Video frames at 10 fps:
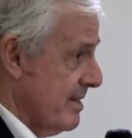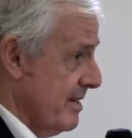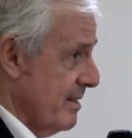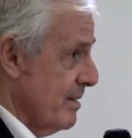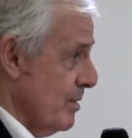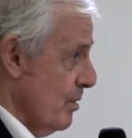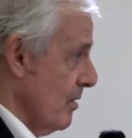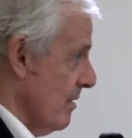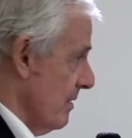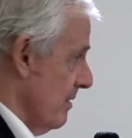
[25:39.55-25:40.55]
it in New
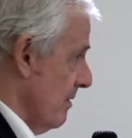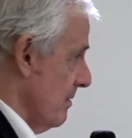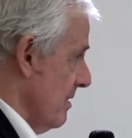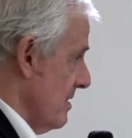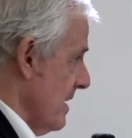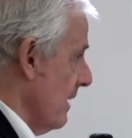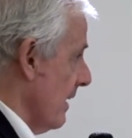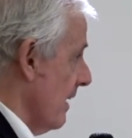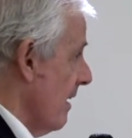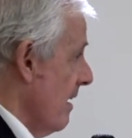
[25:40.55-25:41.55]
York on
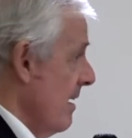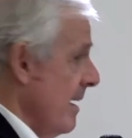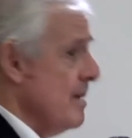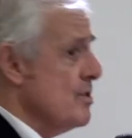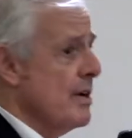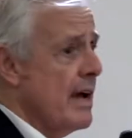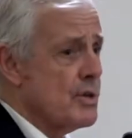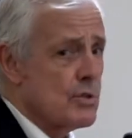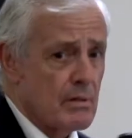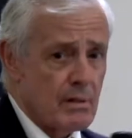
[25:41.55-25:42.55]
Sunday.
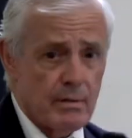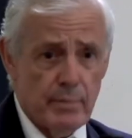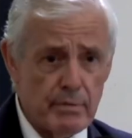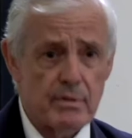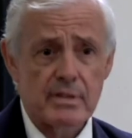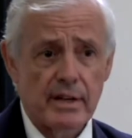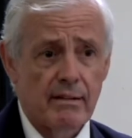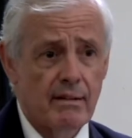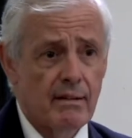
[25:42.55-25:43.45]
International community.